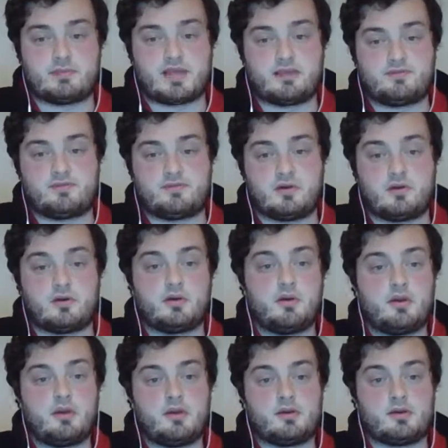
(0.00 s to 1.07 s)
back
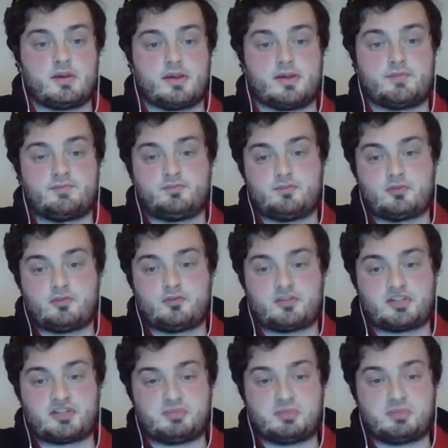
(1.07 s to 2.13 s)
four. Chris